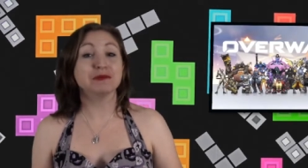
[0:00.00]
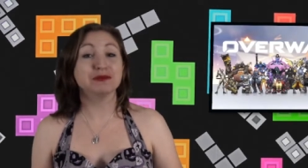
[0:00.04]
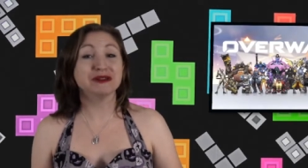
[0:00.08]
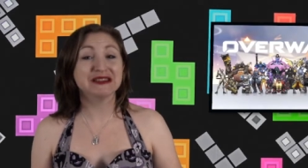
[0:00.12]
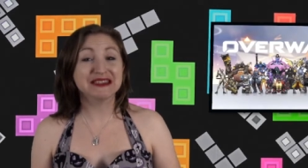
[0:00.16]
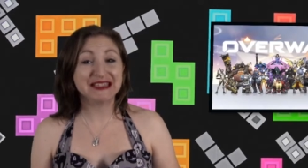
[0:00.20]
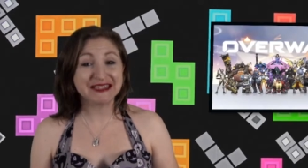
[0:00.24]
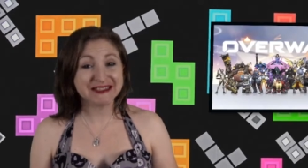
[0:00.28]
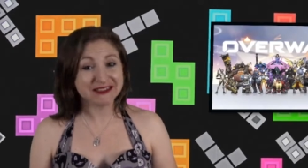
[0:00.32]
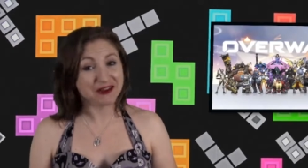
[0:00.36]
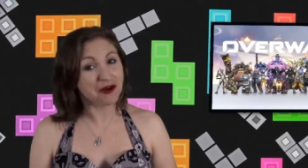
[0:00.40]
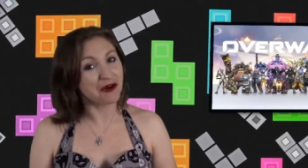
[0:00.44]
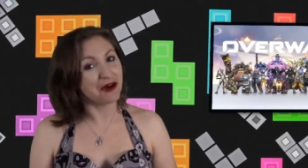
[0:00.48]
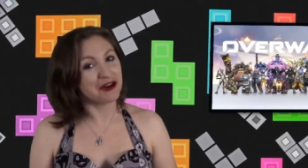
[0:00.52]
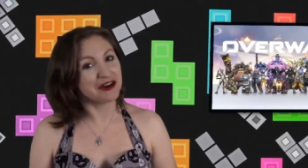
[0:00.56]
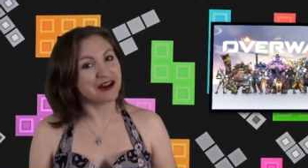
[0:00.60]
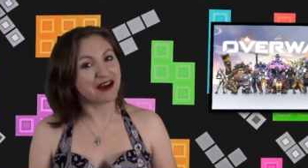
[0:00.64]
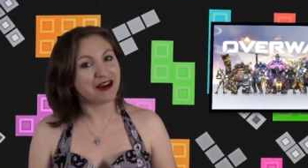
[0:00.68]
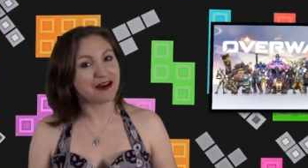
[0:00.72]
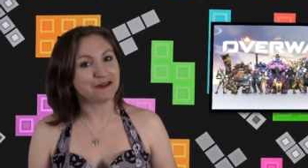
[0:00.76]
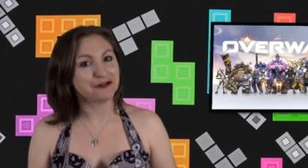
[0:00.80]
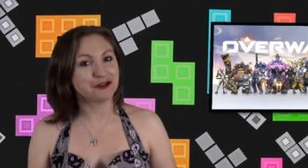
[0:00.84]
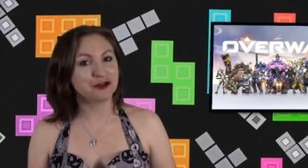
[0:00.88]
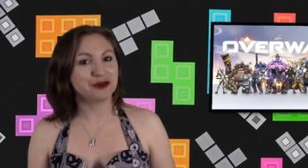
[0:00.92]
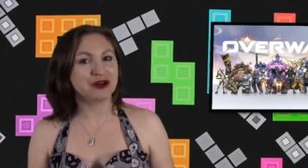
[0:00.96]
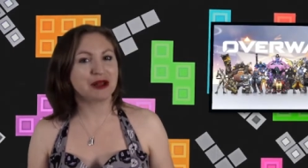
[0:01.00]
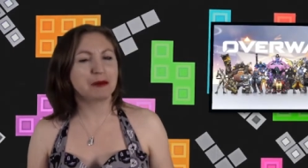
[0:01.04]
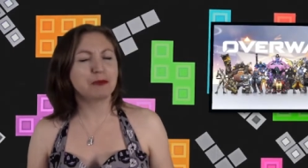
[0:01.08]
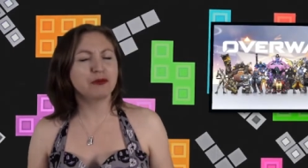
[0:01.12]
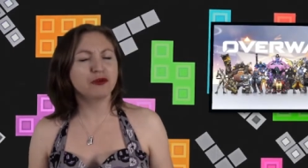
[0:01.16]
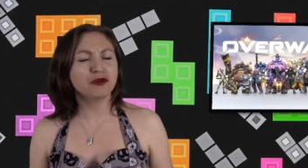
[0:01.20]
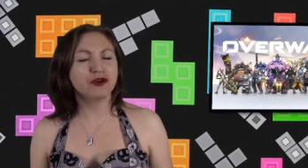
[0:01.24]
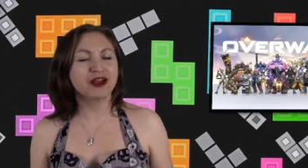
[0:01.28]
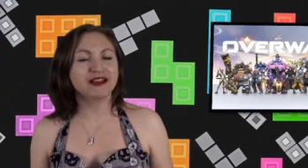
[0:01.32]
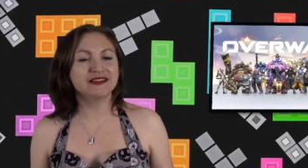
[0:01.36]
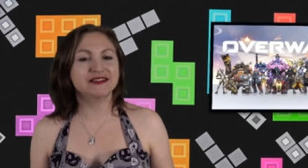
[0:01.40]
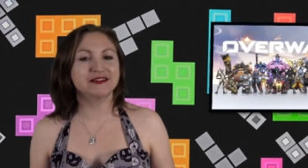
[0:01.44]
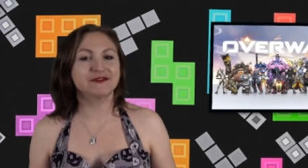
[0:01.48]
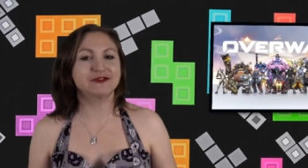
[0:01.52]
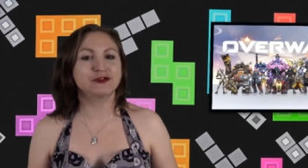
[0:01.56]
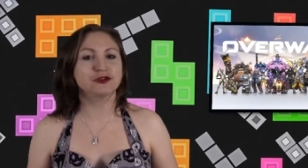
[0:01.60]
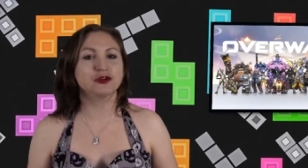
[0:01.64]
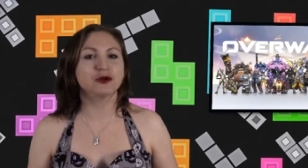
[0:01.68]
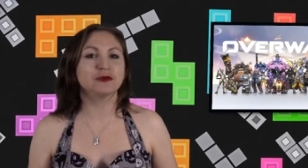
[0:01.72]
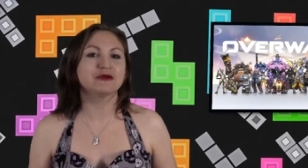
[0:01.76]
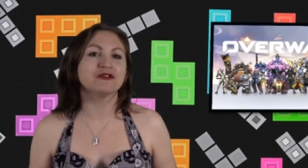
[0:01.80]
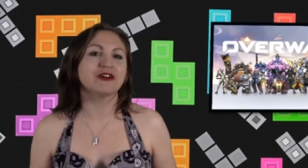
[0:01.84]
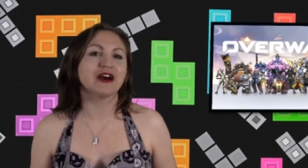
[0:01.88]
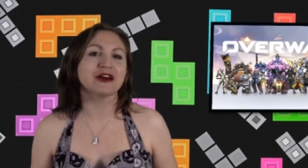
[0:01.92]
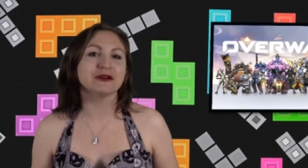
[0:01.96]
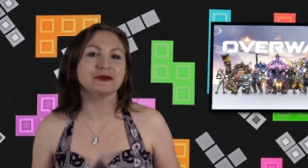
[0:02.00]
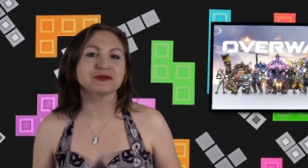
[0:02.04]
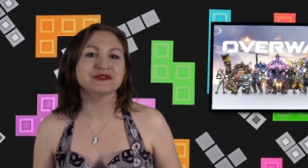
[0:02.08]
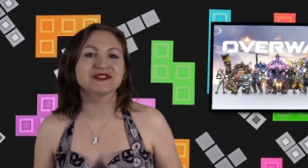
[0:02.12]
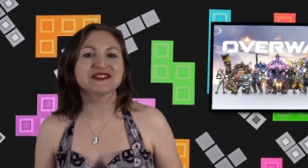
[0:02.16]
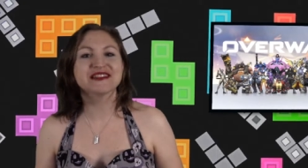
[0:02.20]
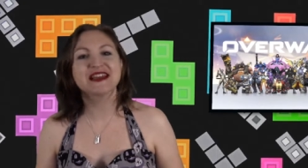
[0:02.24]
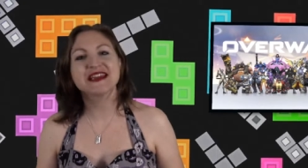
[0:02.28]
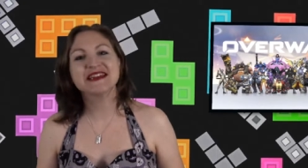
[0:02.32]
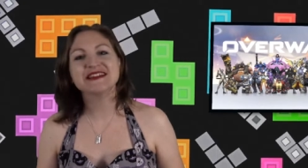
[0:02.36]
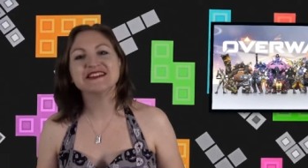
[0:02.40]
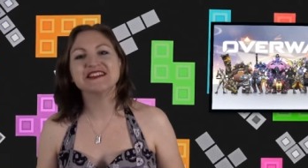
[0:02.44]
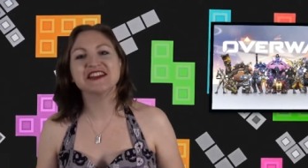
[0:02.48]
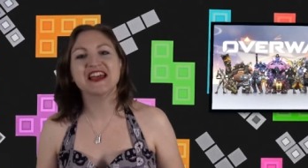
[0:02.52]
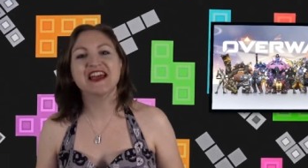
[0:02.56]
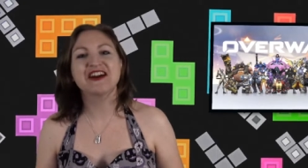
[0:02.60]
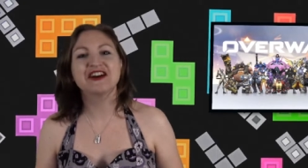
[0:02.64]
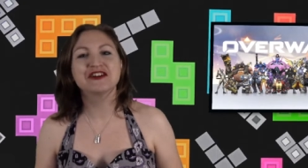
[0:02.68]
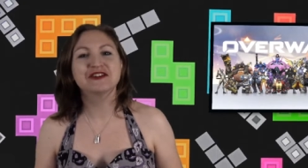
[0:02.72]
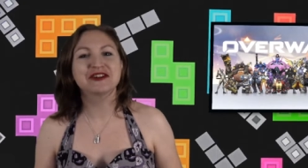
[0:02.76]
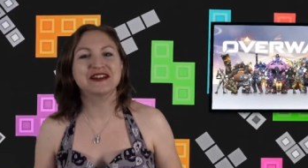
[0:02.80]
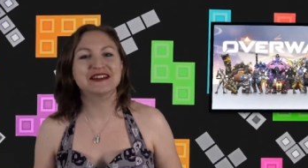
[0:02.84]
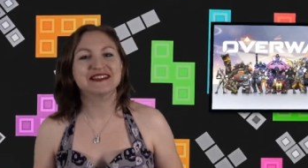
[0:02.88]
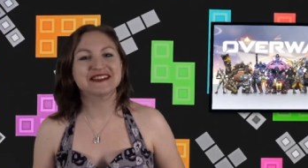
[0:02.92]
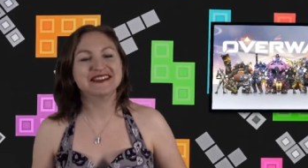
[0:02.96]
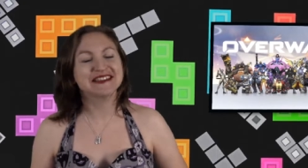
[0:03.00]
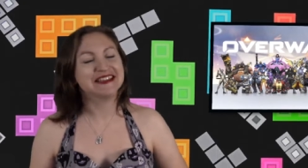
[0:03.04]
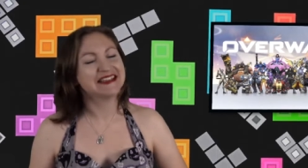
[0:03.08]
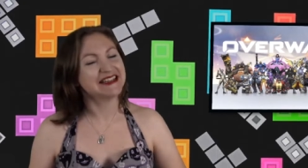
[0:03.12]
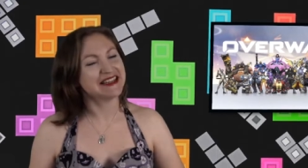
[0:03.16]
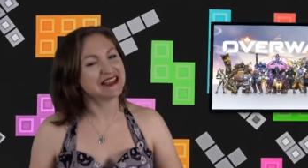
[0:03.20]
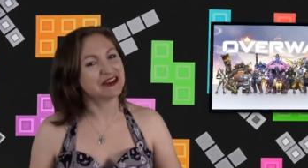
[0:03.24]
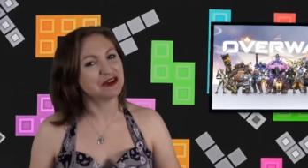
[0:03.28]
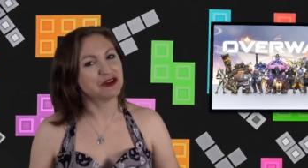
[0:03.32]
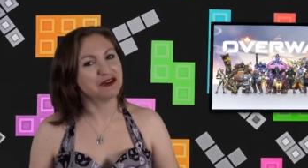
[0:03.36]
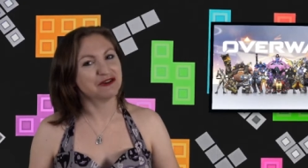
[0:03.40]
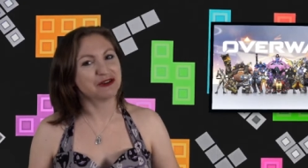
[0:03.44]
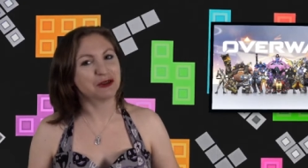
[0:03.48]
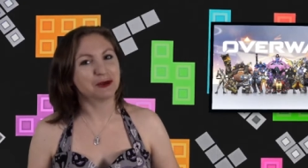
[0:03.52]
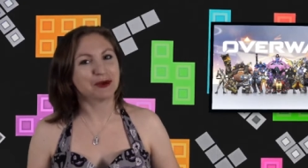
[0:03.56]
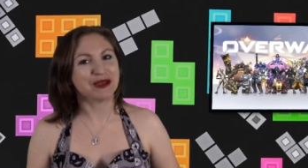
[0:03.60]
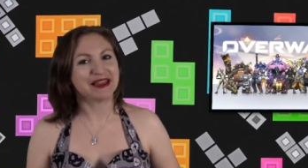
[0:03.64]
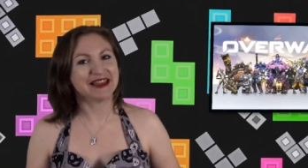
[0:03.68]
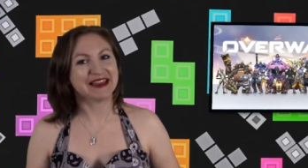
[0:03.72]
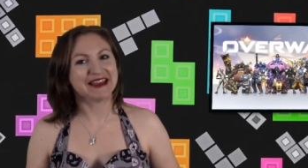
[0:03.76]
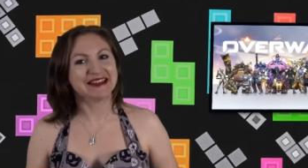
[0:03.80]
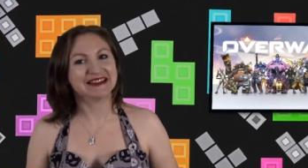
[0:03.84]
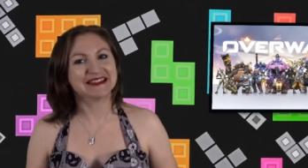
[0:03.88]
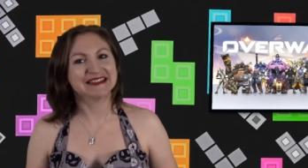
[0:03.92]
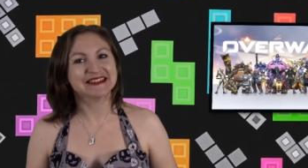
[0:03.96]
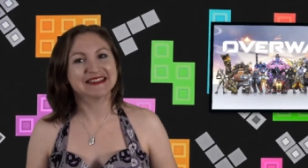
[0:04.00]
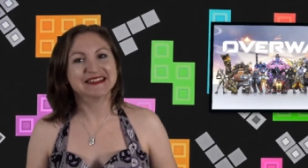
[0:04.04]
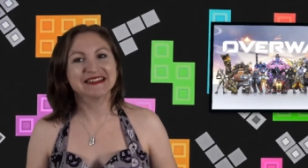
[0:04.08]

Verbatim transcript: BlizzCon after an impressive group final stage held in Sydney over the weekend.